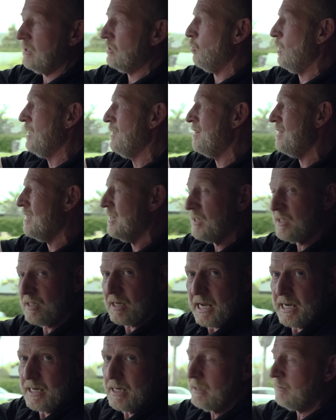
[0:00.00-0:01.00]
It's one thing
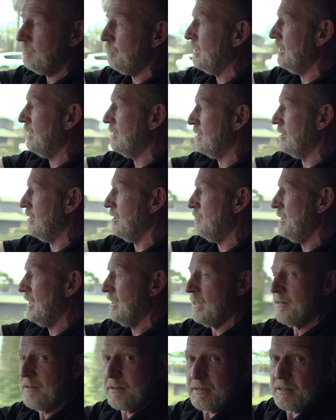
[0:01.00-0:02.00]
saying it, but it's going to be
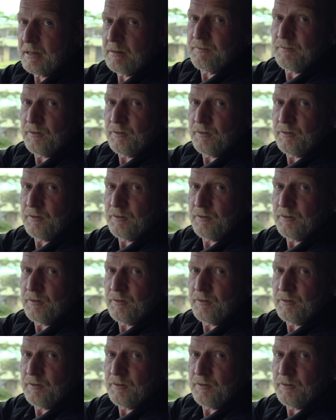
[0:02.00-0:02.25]
another thing